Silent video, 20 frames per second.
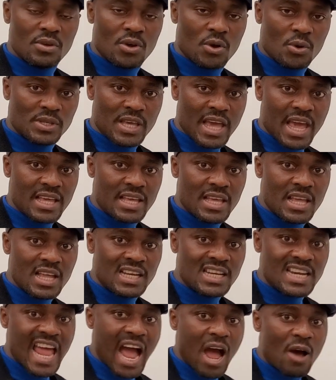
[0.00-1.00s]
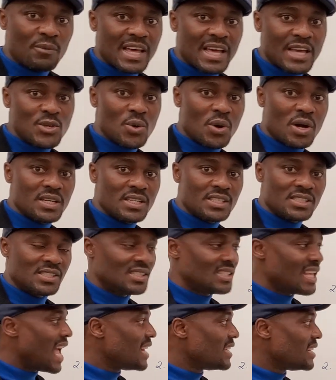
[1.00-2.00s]
Okay? Now that you
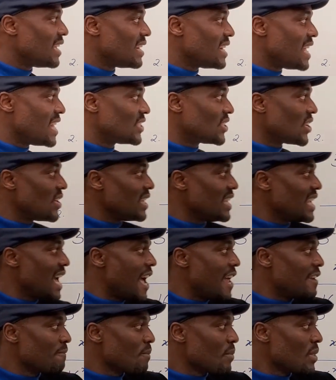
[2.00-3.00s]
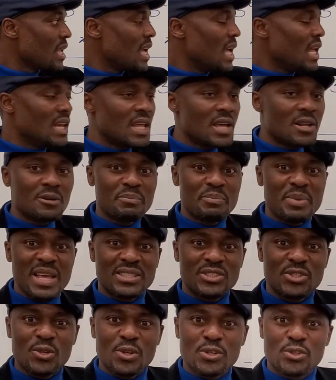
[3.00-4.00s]
understand it, it's going to get a little
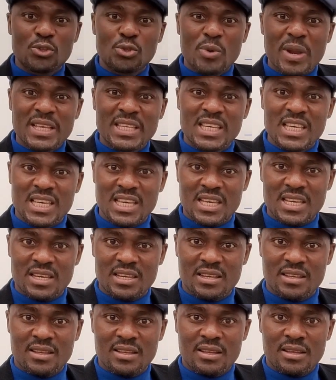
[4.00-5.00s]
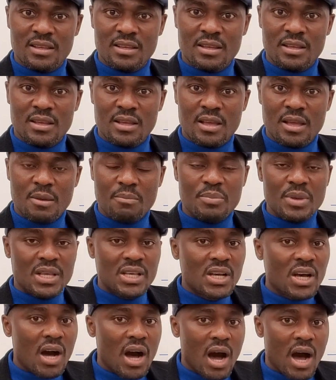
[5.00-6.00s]
bit tricky
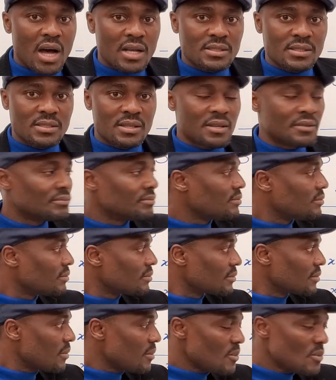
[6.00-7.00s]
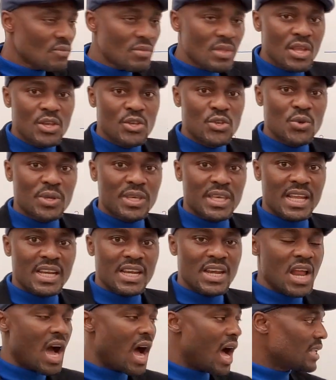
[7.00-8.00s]
because you
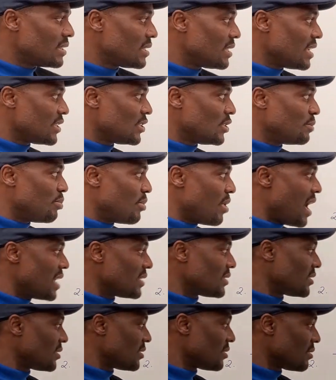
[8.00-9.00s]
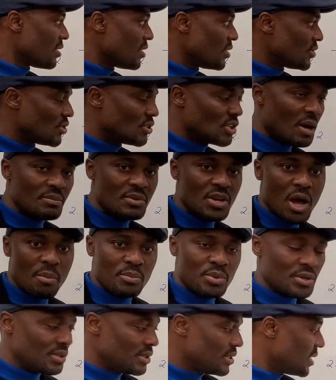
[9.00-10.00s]
cannot express some
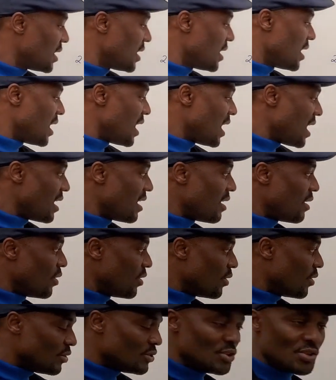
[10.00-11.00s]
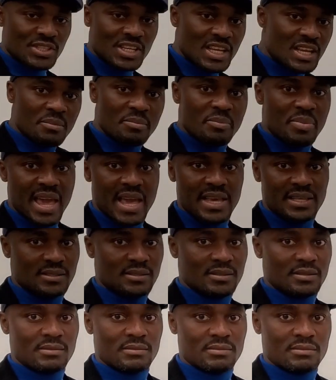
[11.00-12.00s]
numbers using a
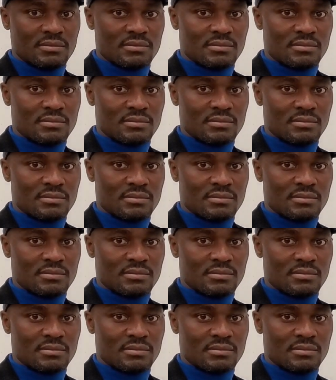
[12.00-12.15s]
base.